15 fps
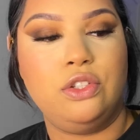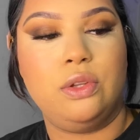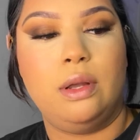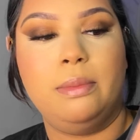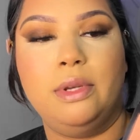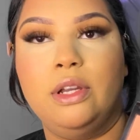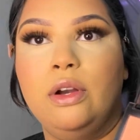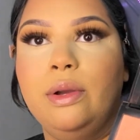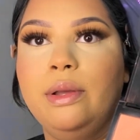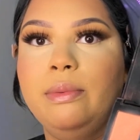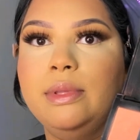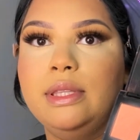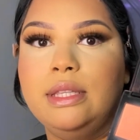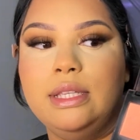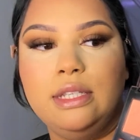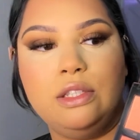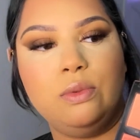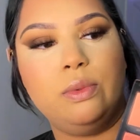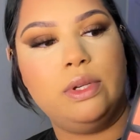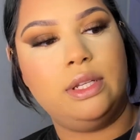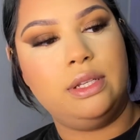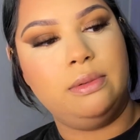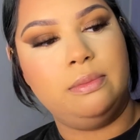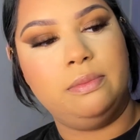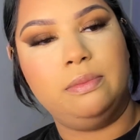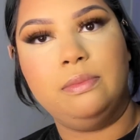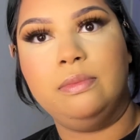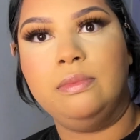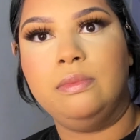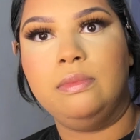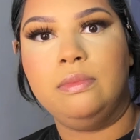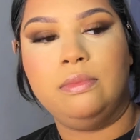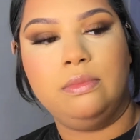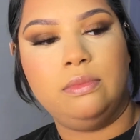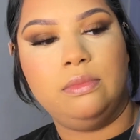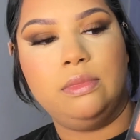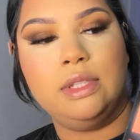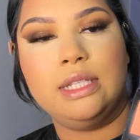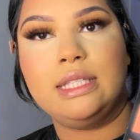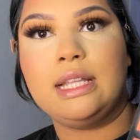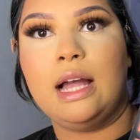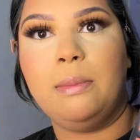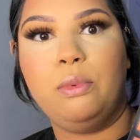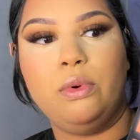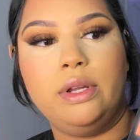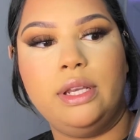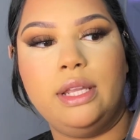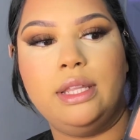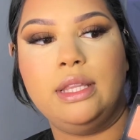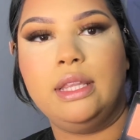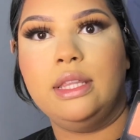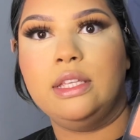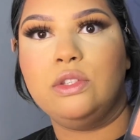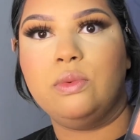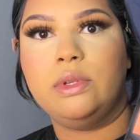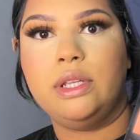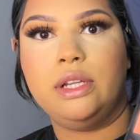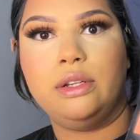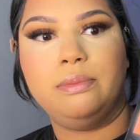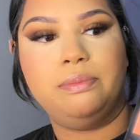I'm gonna go in with this one, this top one, and then this one here.